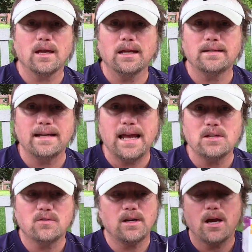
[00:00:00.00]
in
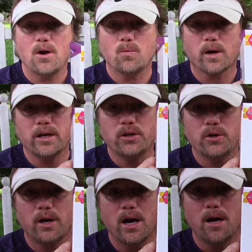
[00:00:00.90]
today's video, we're going to do an